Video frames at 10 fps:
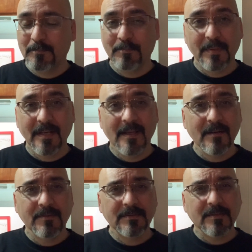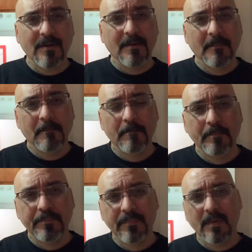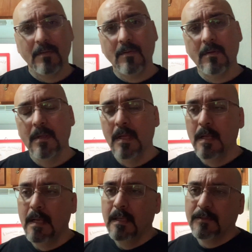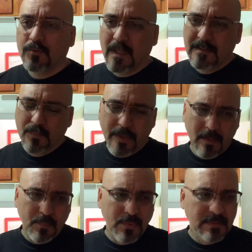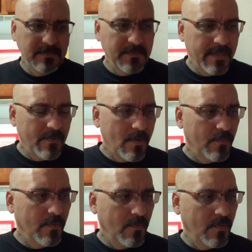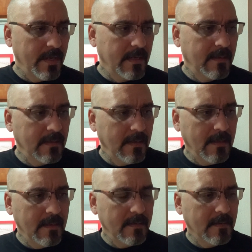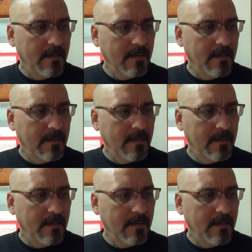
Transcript: But none of us are, you know? So I just wanted to put this video out real quick and